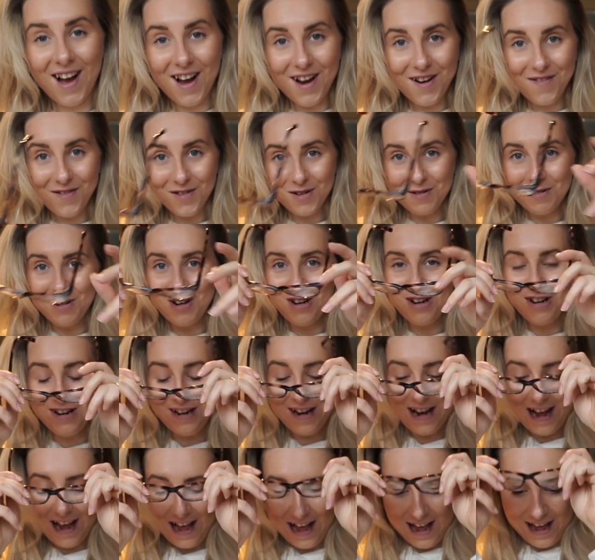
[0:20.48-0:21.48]

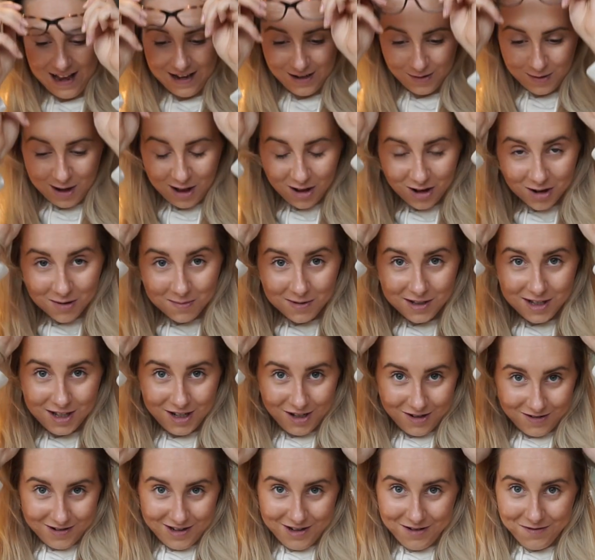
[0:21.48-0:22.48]
everyone and welcome
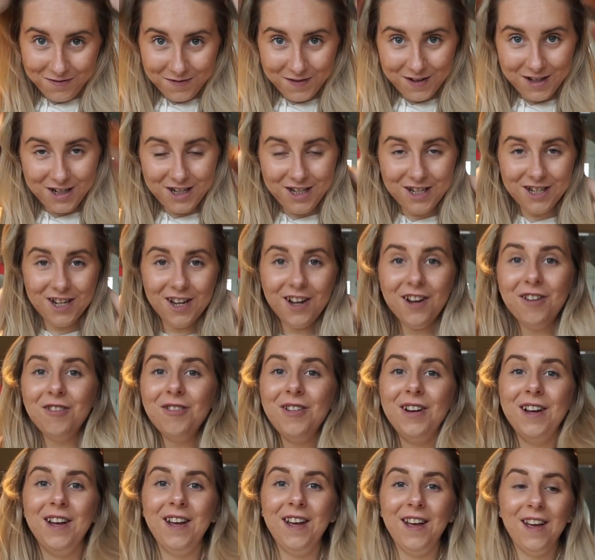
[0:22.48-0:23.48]
to a new
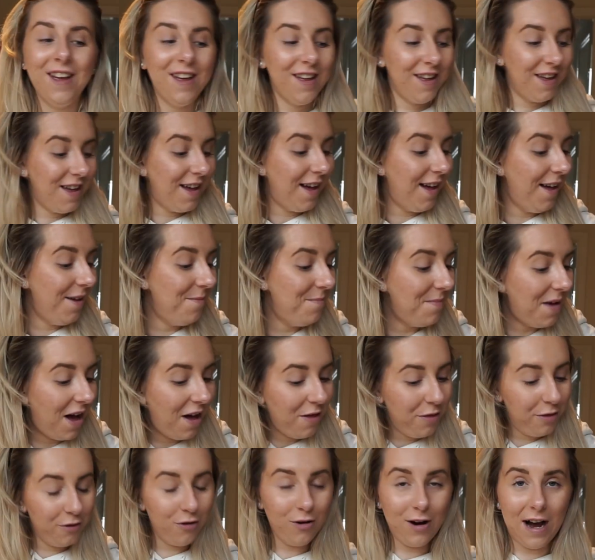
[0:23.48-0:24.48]
video. I
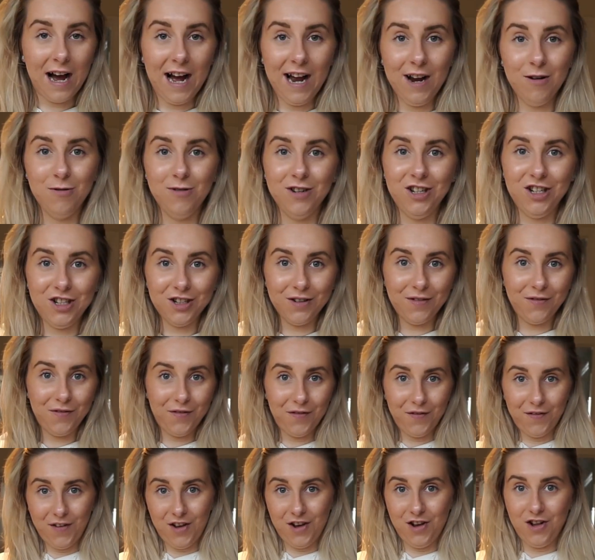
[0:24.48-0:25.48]
thought I would
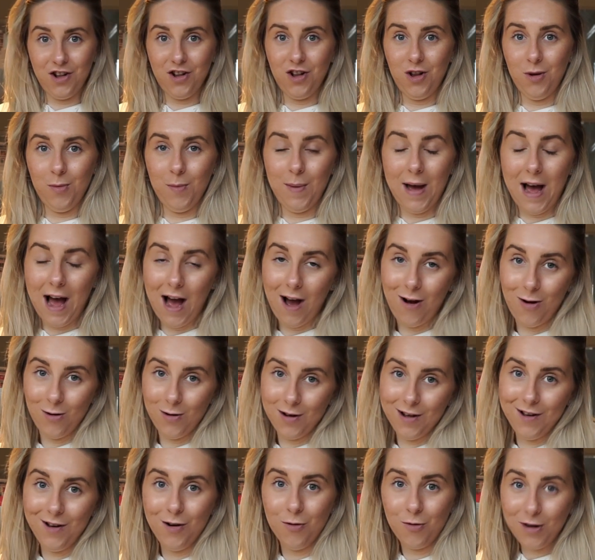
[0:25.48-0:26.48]
film
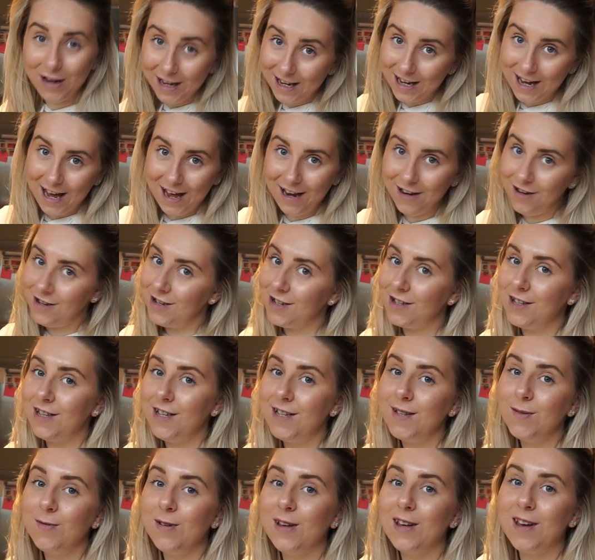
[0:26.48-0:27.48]
our weekend
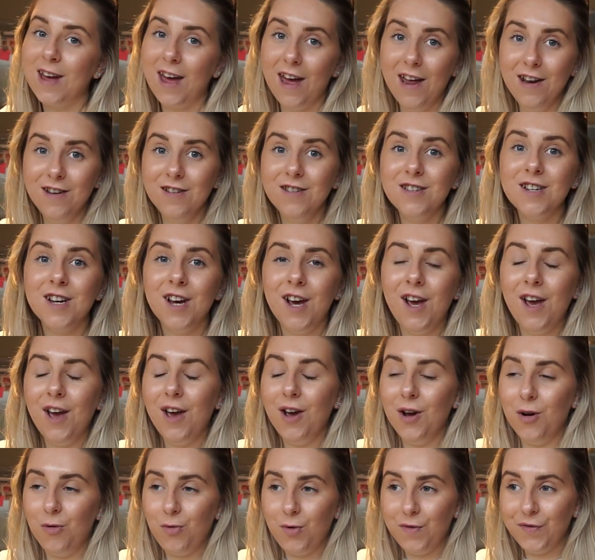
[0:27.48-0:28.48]
this weekend.
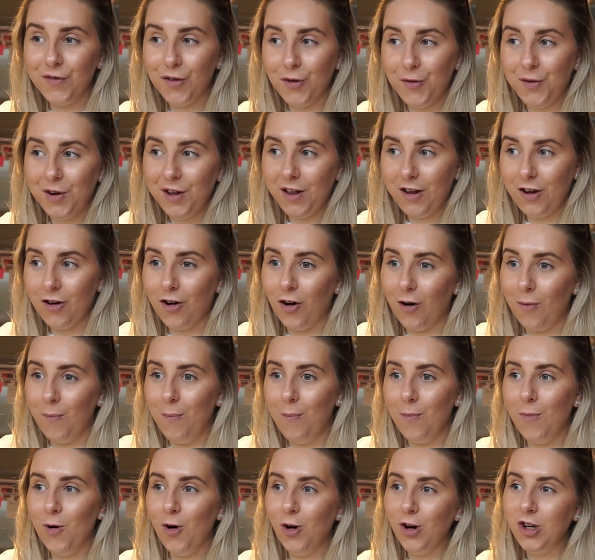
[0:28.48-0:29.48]
We've not really got
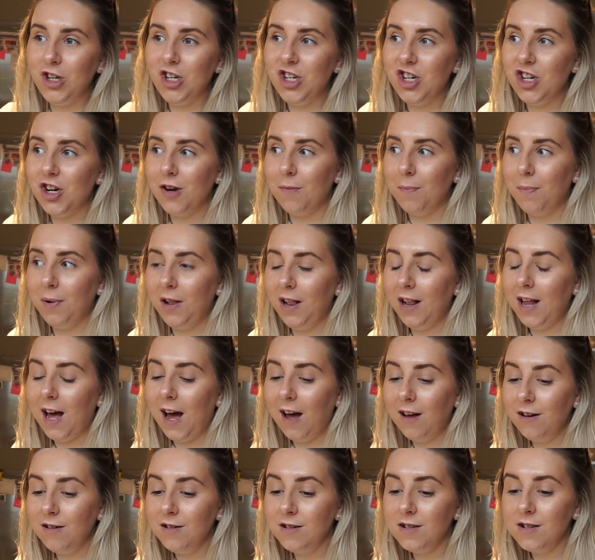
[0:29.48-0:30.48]
much
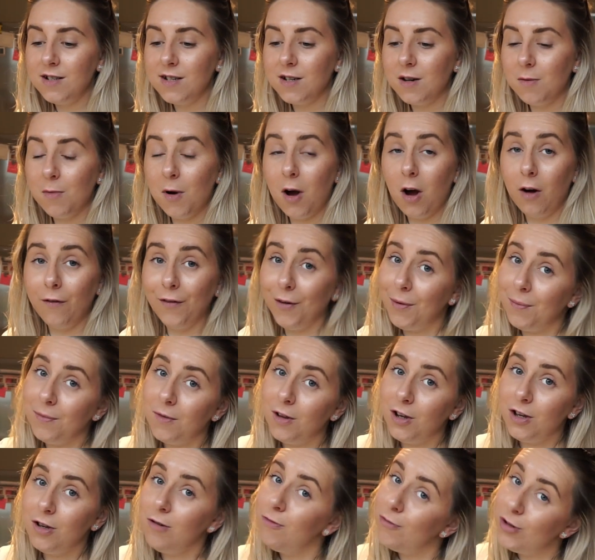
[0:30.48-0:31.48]
planned apart from
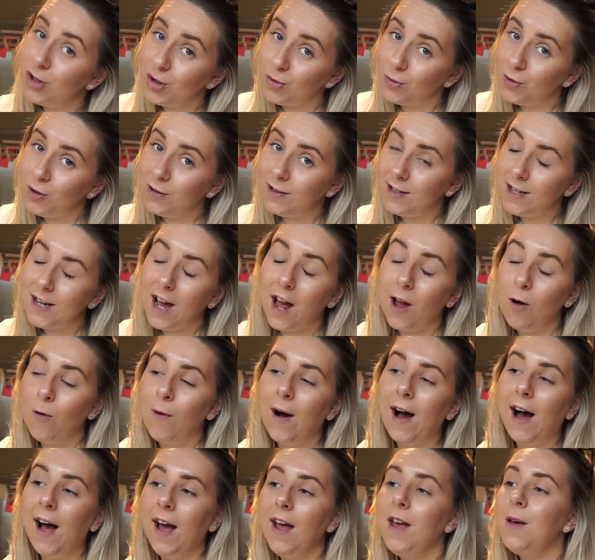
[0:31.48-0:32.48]
the usual
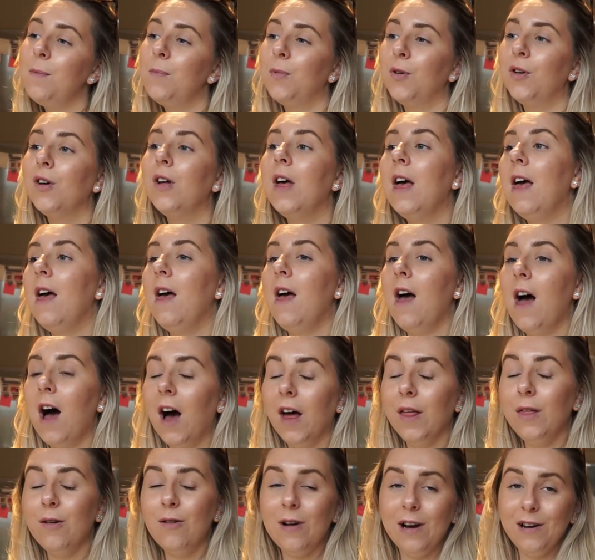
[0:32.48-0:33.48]
DIY, but
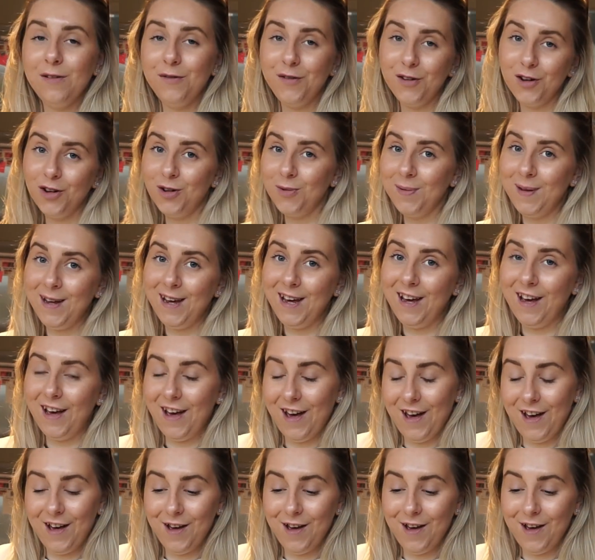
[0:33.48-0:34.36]
I thought I'd film it.